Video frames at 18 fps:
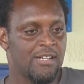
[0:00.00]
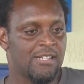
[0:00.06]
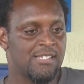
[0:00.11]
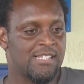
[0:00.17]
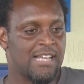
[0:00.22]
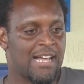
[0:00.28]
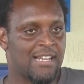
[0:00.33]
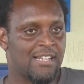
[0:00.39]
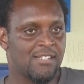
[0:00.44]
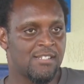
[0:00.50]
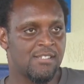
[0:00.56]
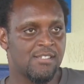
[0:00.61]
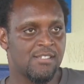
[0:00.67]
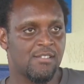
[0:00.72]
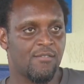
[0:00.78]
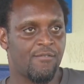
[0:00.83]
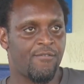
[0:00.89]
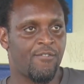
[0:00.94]
talent
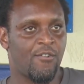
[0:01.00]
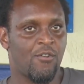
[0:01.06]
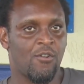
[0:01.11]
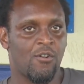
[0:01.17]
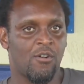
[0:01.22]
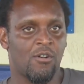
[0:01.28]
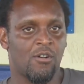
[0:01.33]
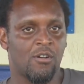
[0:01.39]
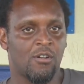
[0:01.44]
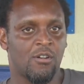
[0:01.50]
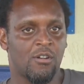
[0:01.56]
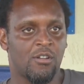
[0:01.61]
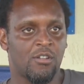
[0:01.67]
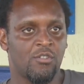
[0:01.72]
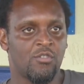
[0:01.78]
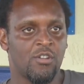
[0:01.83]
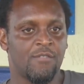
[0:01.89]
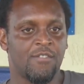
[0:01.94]
for
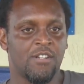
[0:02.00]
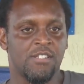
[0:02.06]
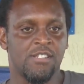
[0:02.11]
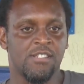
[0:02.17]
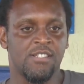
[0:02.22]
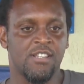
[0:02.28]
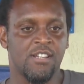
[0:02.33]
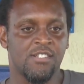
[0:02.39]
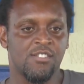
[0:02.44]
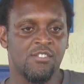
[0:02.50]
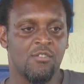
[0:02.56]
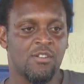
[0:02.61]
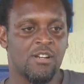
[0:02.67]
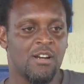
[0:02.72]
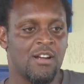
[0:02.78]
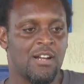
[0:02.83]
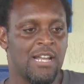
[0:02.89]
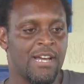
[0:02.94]
University of South
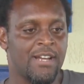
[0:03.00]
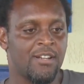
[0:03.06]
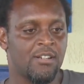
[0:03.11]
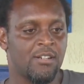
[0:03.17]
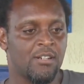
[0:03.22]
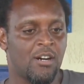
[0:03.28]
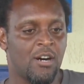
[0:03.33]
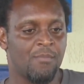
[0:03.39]
Carolina